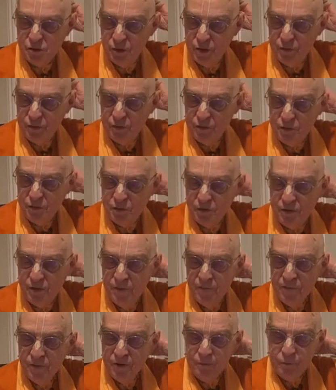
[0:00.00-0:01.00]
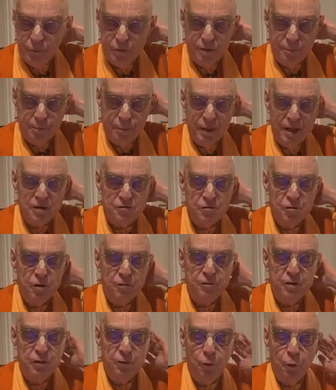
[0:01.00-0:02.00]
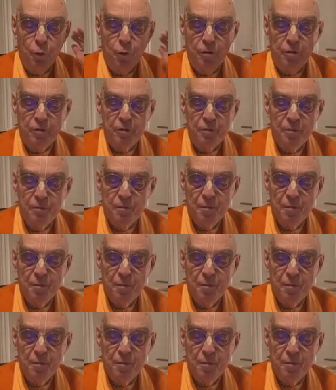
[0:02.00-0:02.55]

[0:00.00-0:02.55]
service for the pleasure of the Lord.